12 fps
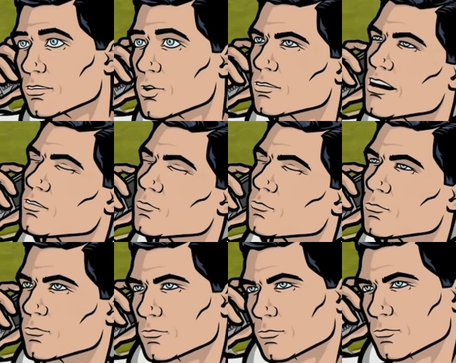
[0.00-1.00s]
Did you try?
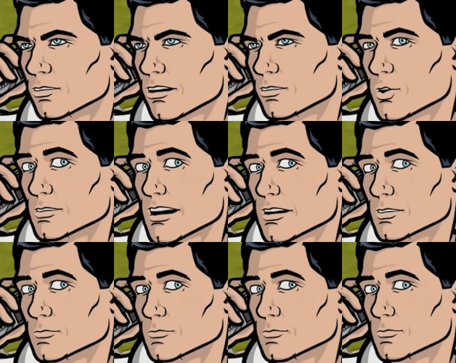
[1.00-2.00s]
Did you
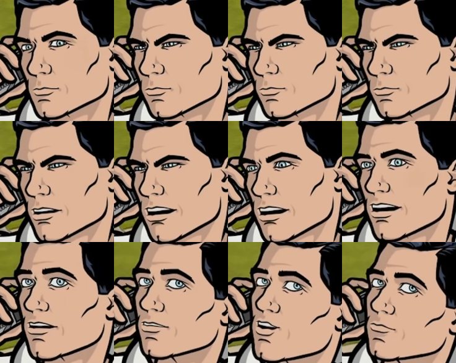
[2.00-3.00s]
try? Yeah,
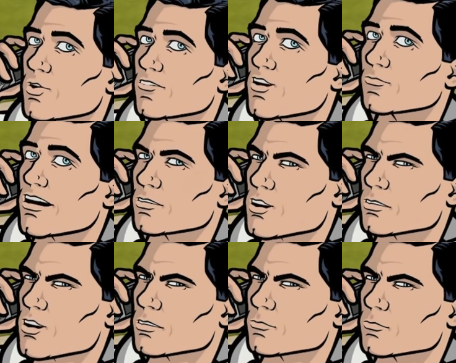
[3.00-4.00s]
I'll come over, mother.
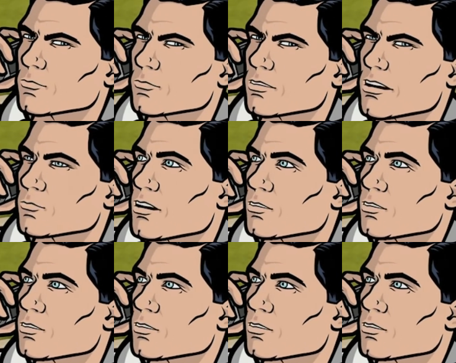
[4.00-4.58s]
Just Give